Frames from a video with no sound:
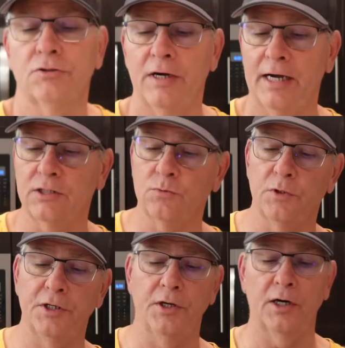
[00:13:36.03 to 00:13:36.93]
tracks
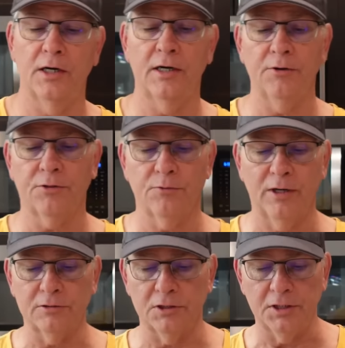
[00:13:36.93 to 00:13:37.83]
where you are out
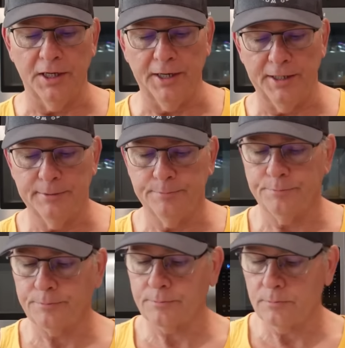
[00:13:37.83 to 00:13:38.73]
throughout the day,
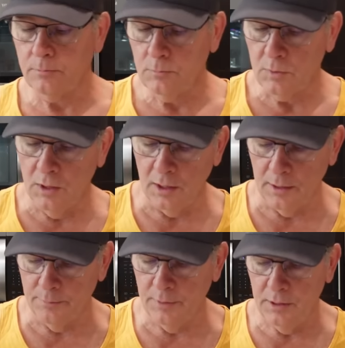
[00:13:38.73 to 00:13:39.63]

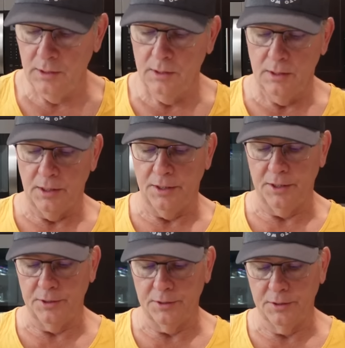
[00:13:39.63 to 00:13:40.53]
and
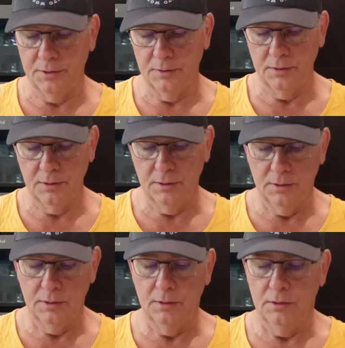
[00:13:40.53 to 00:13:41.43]
then
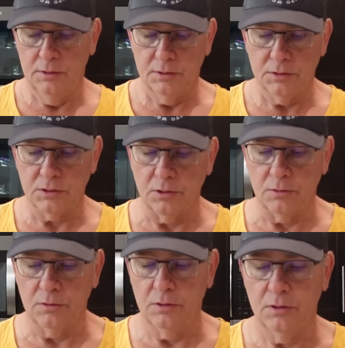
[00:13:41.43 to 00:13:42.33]

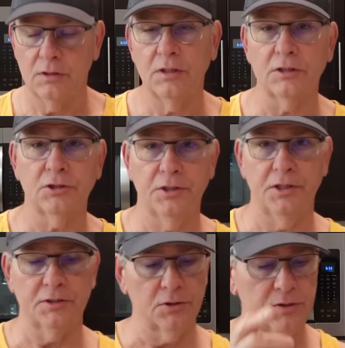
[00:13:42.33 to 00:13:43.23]
so I'll show you. So